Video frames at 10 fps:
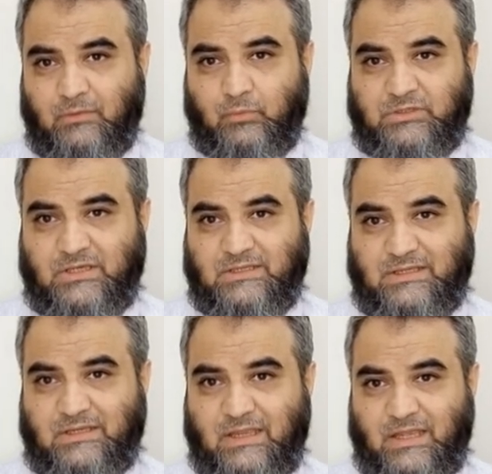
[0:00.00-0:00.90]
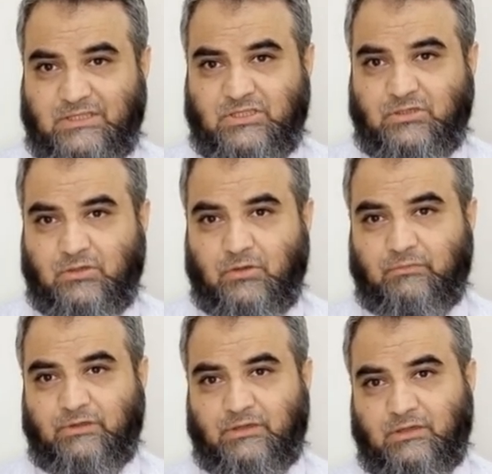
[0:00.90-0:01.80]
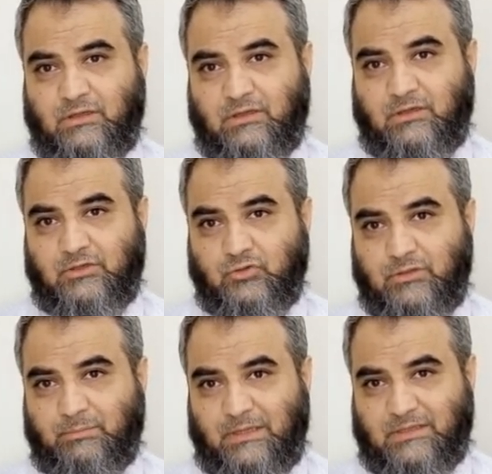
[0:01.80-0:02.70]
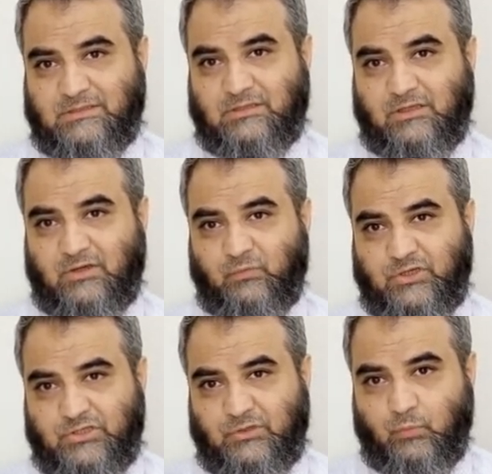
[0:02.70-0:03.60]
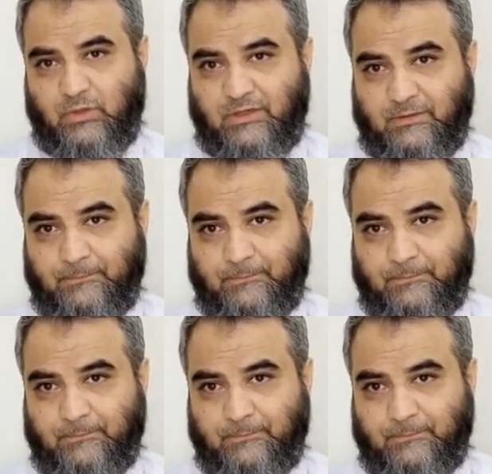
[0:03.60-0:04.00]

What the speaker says: which has an edge over uniplex, the conventional one.